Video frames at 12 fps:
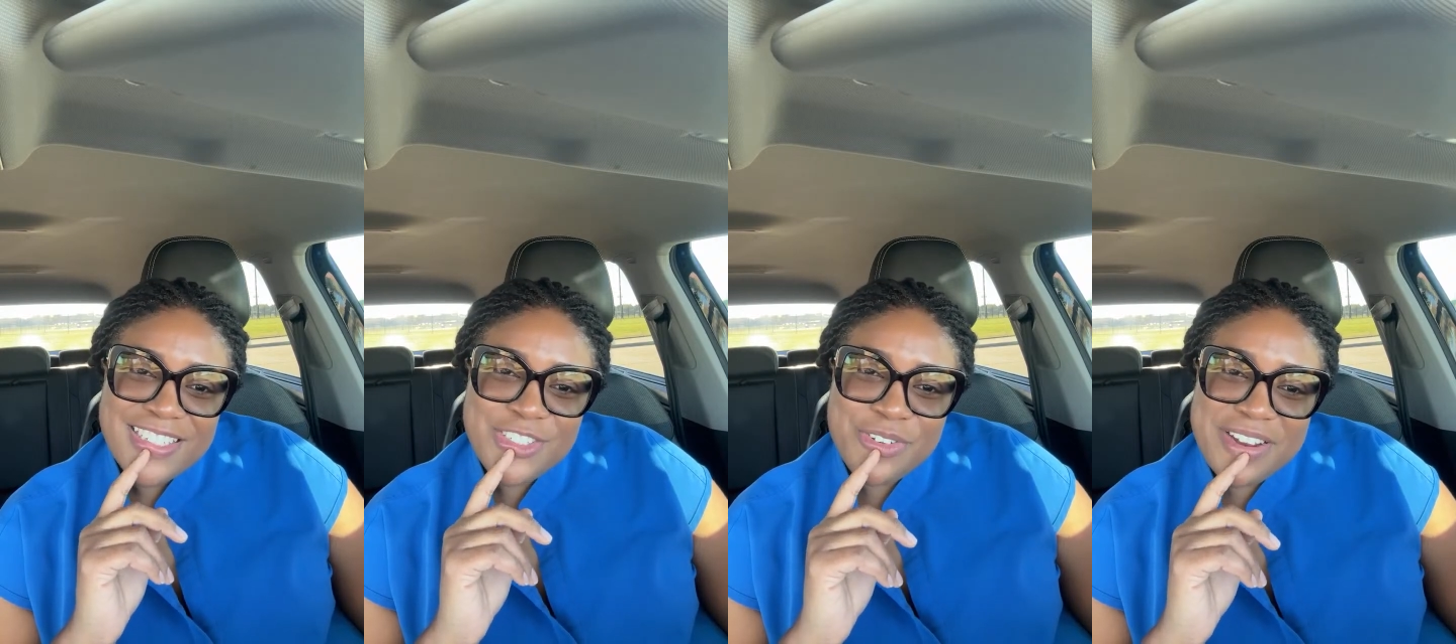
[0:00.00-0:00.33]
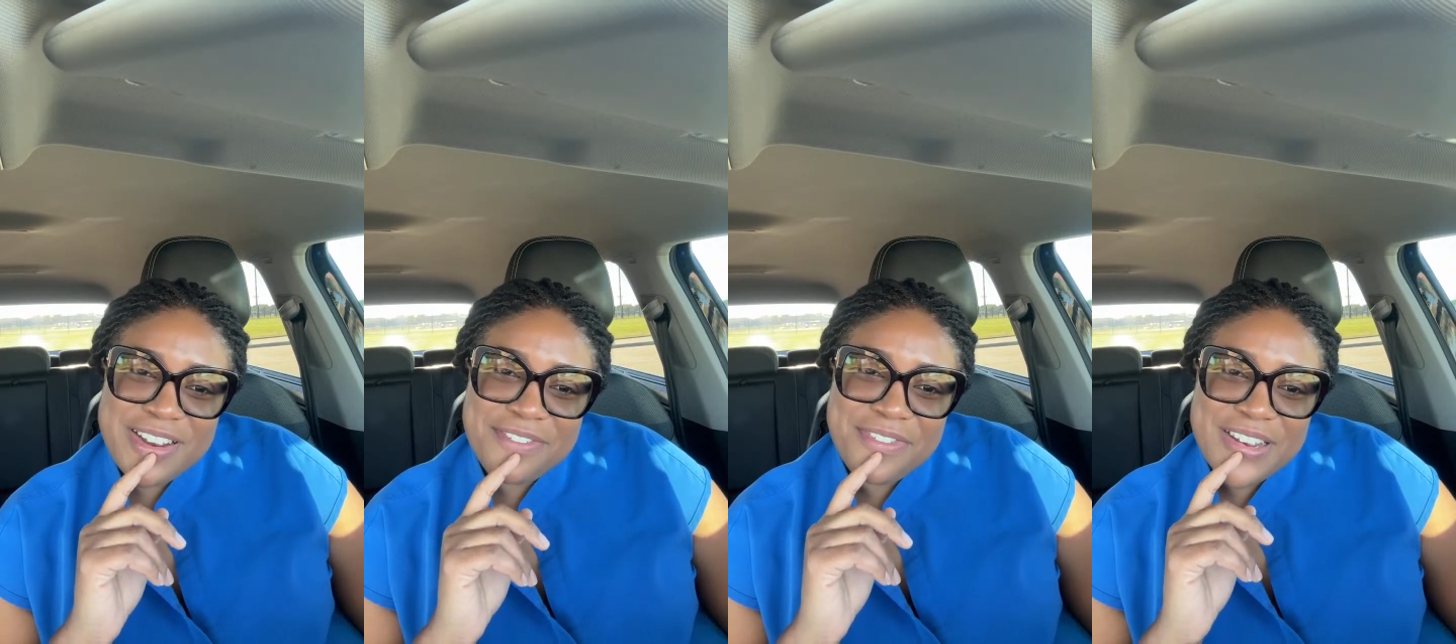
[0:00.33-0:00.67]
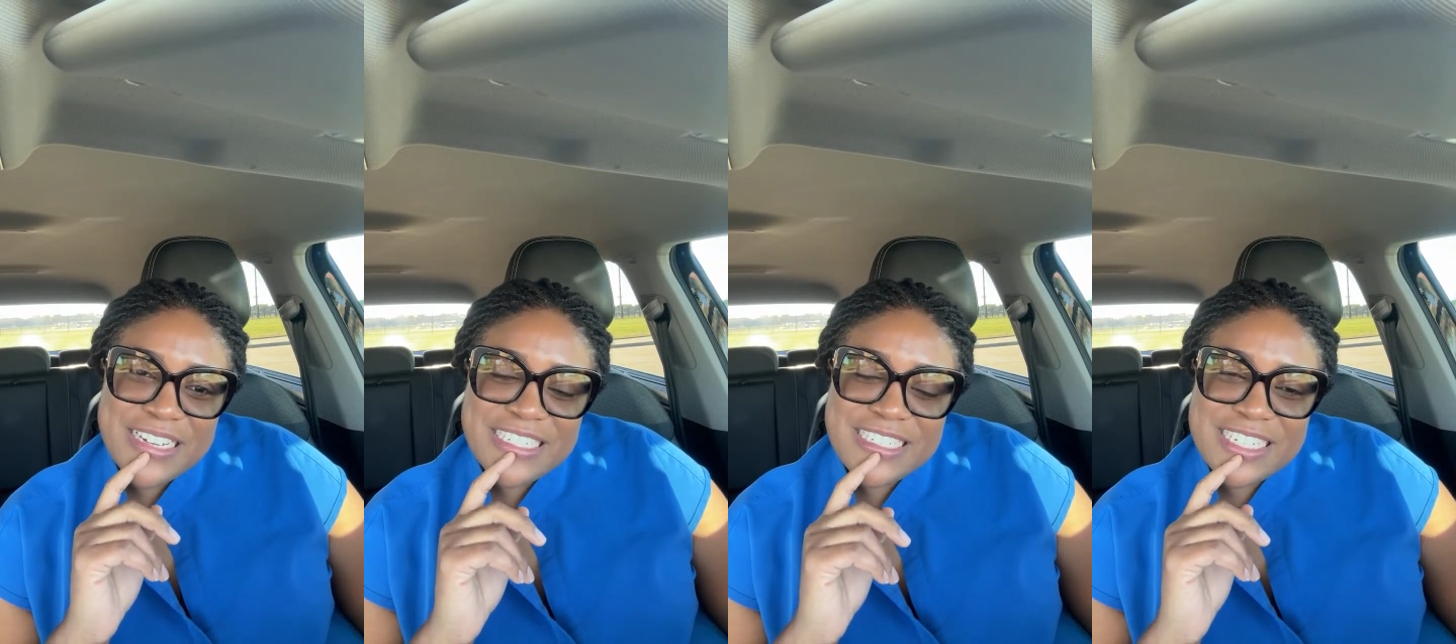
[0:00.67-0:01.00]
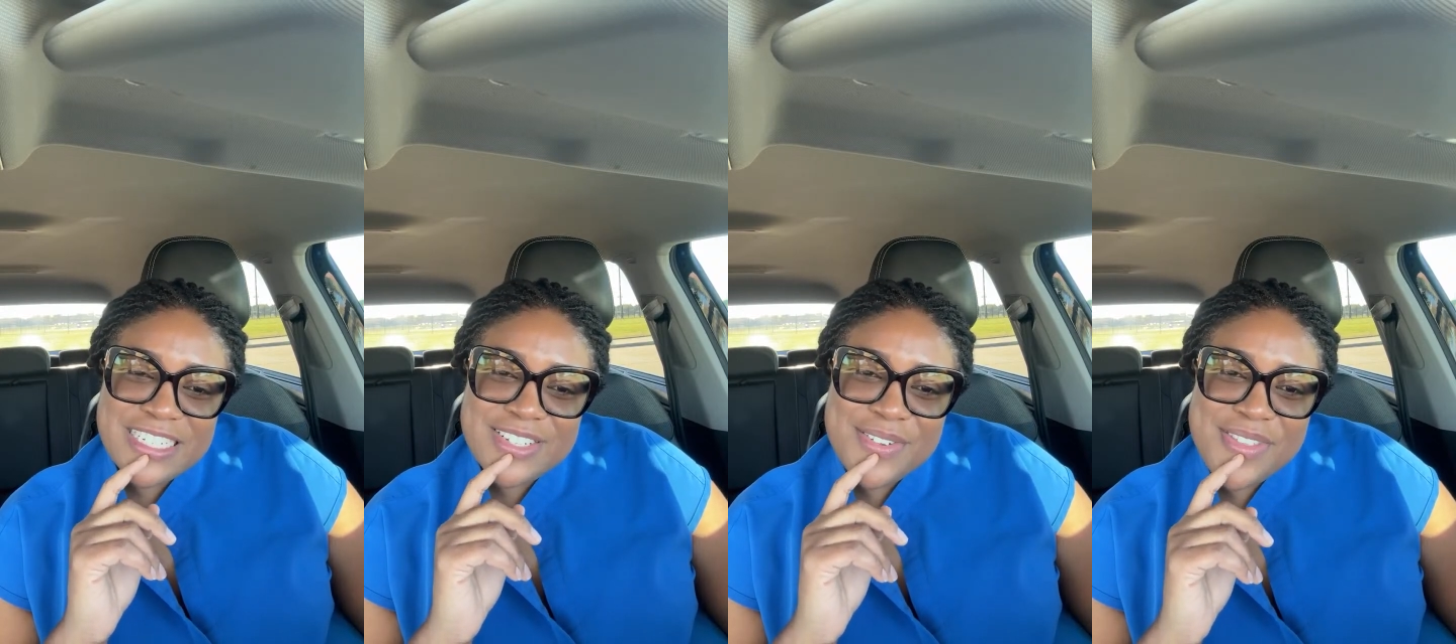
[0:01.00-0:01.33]
Trina finished
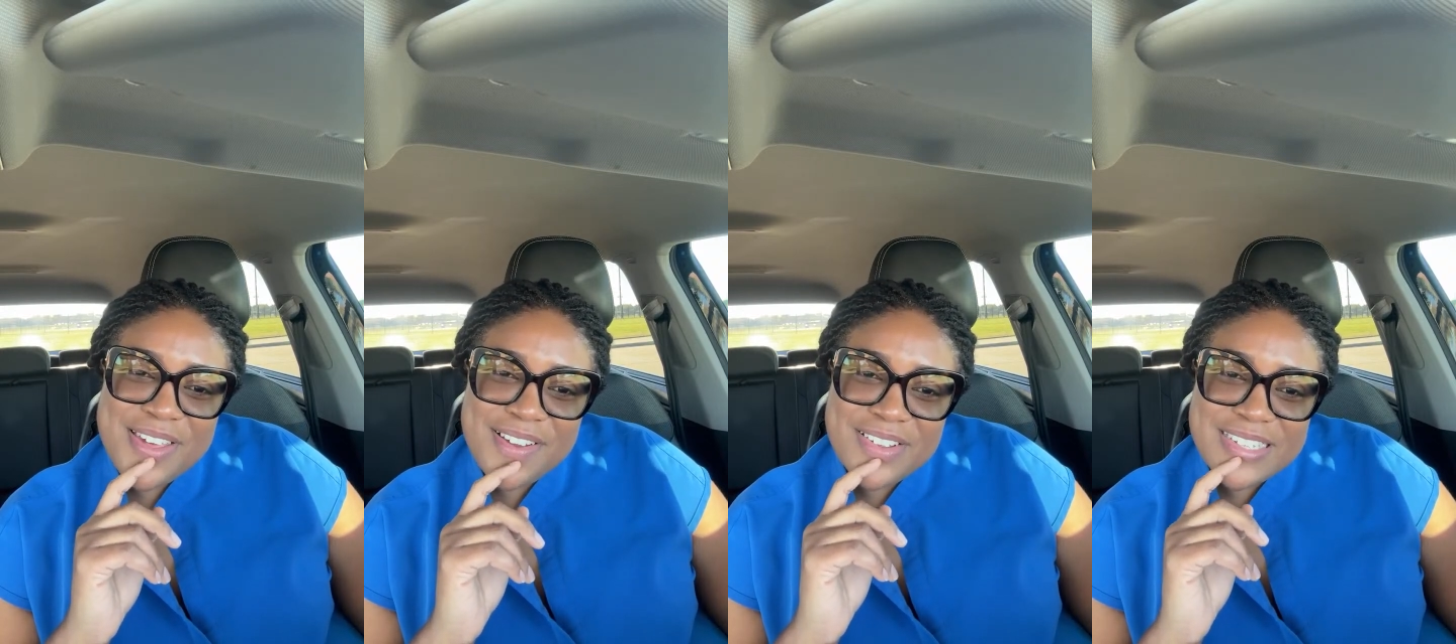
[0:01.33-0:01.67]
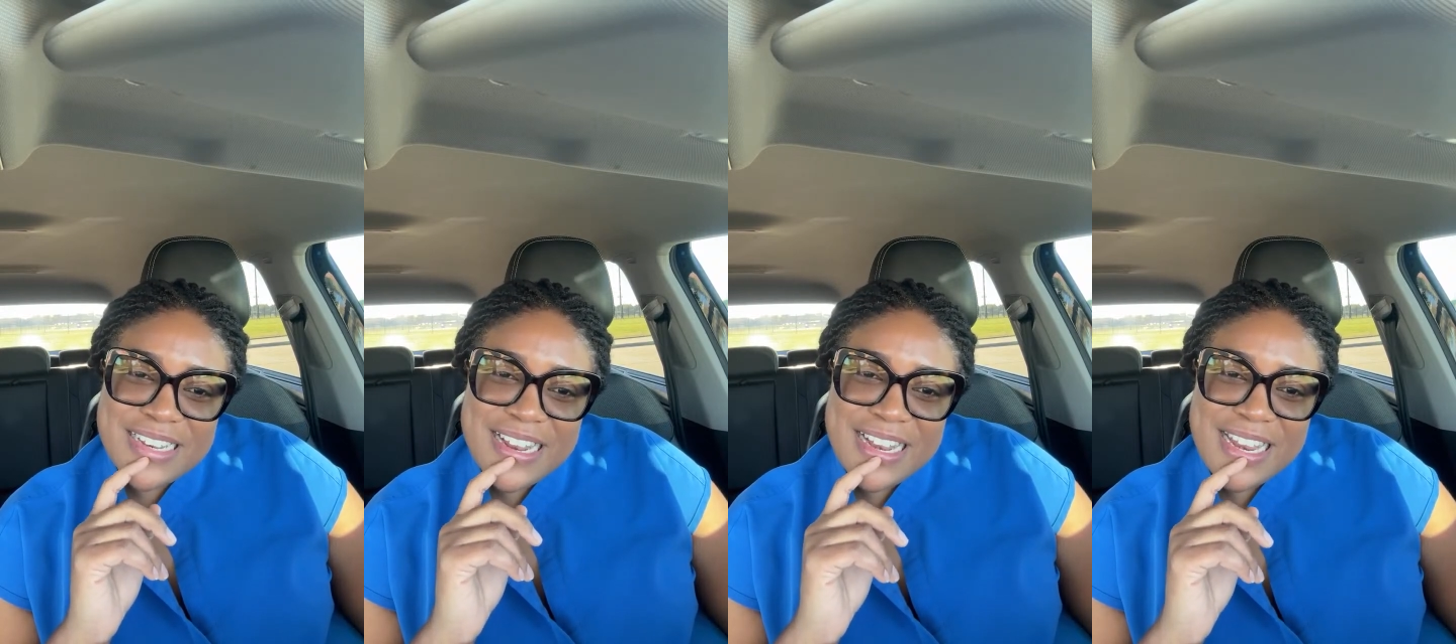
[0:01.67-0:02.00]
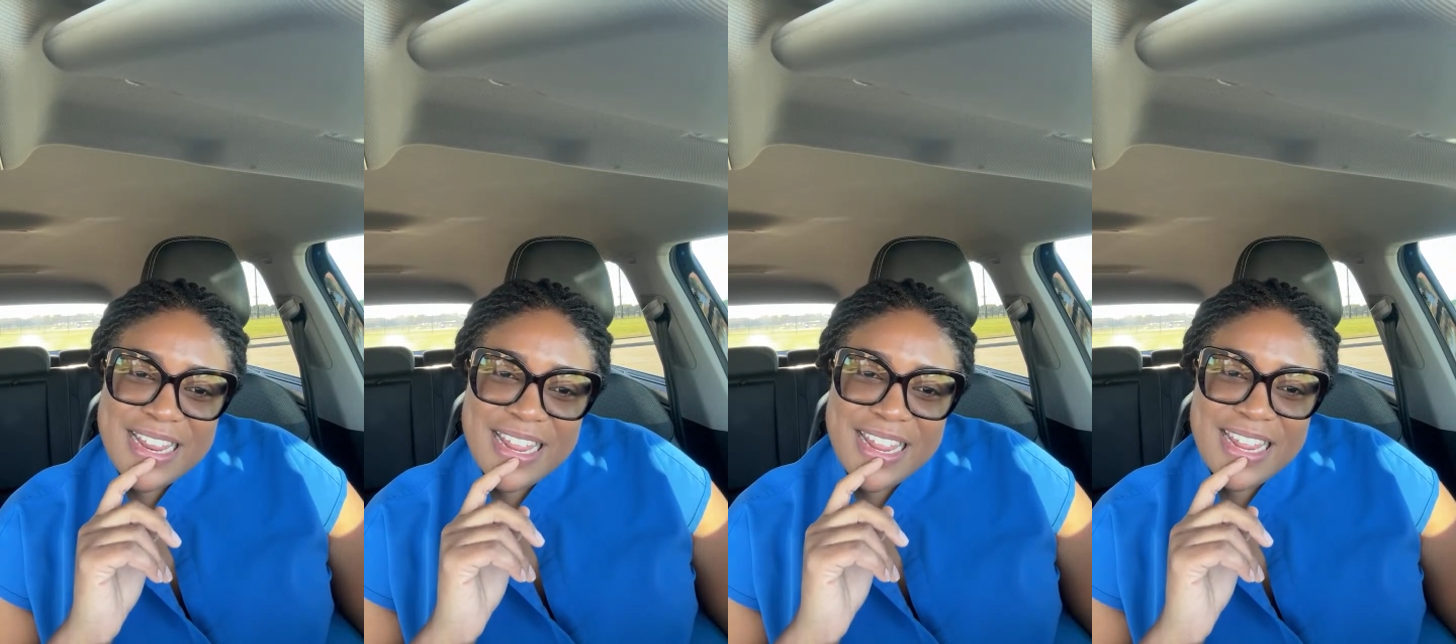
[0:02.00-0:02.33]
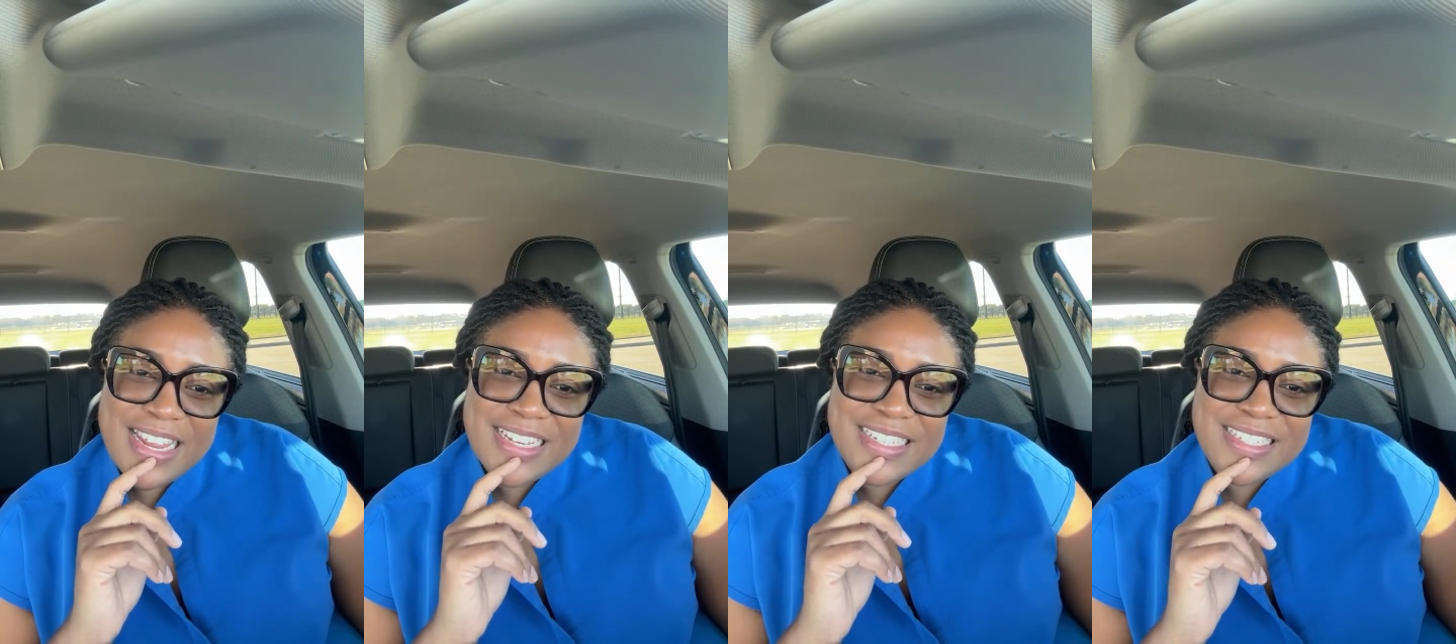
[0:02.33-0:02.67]
in
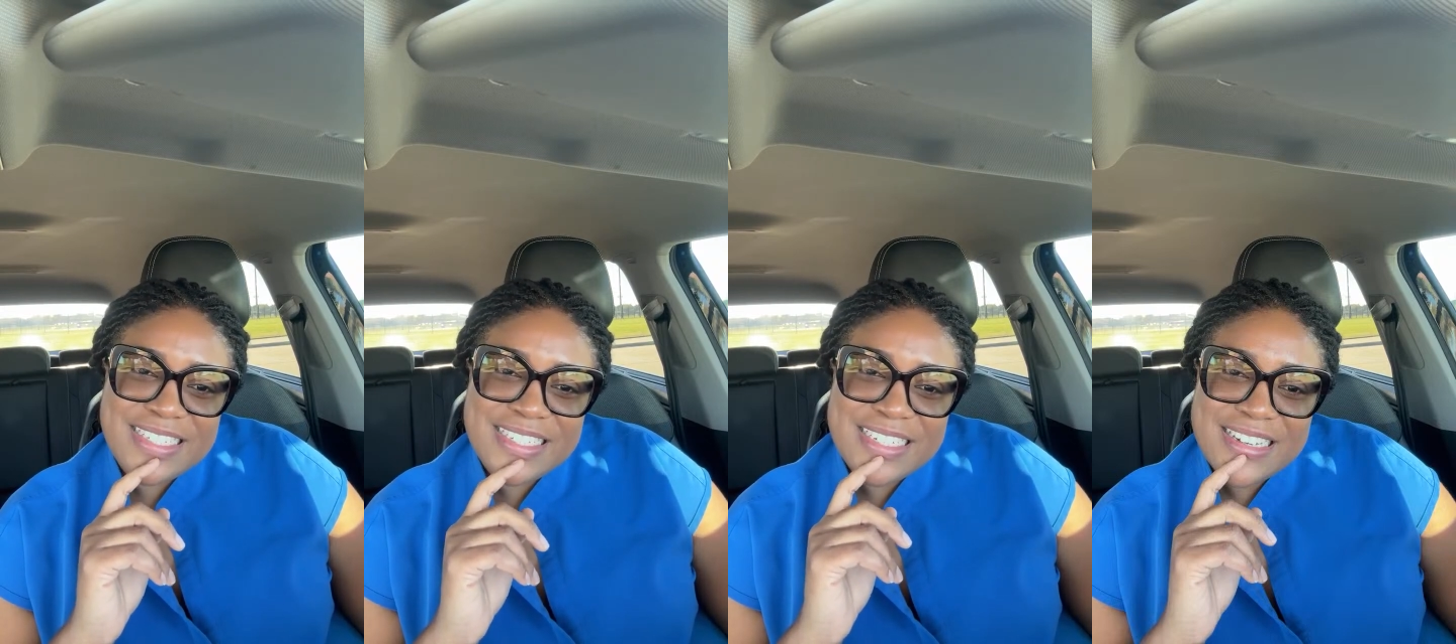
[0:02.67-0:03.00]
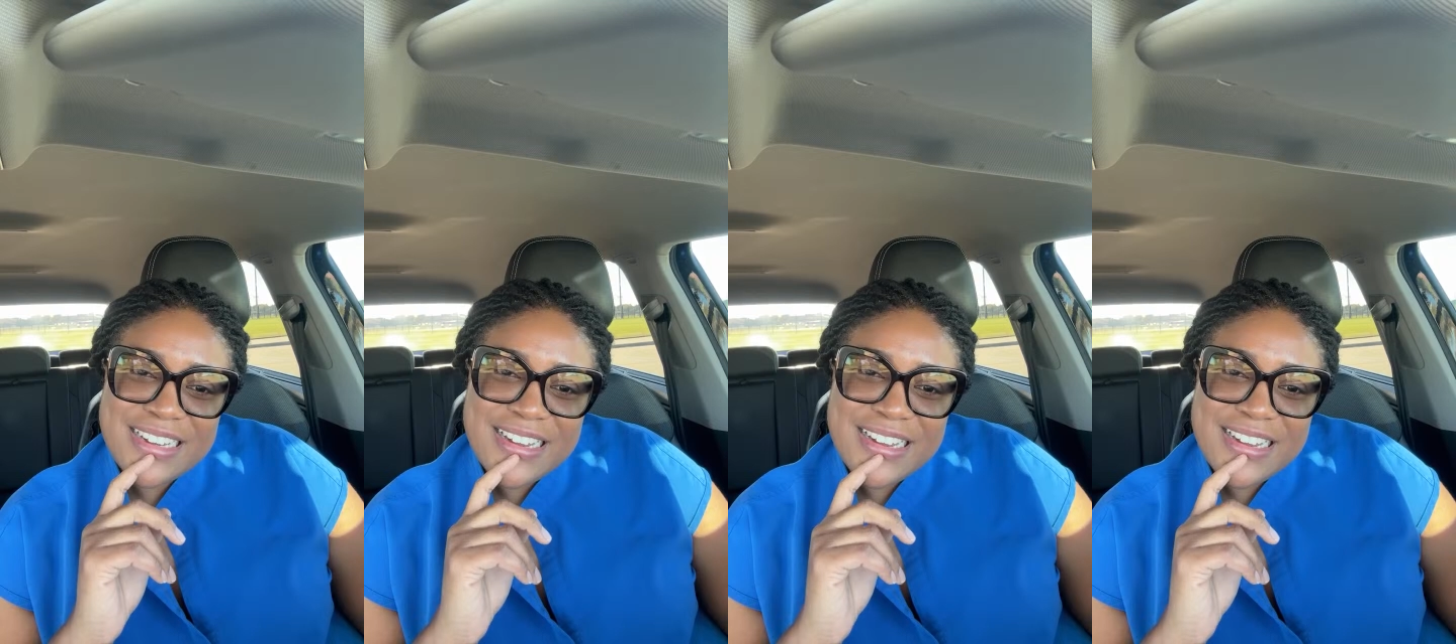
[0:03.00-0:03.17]
2008.